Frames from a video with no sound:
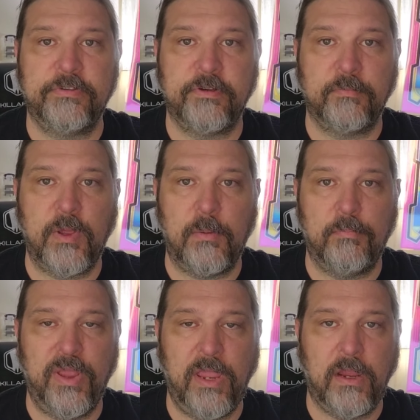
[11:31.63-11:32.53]
Sold a
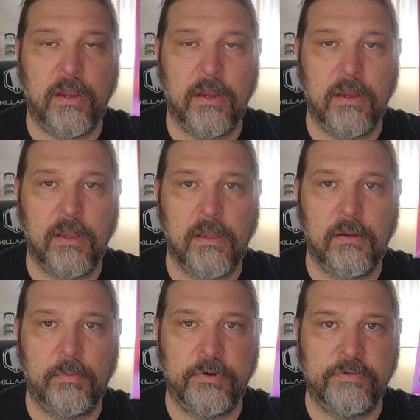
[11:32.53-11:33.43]

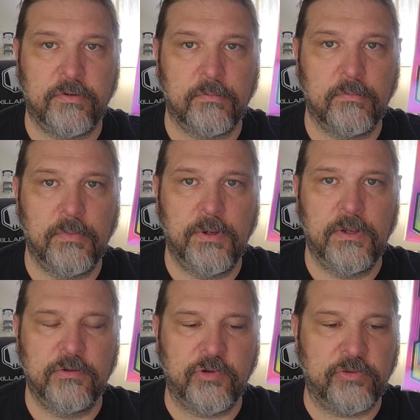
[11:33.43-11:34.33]
2023 Prism,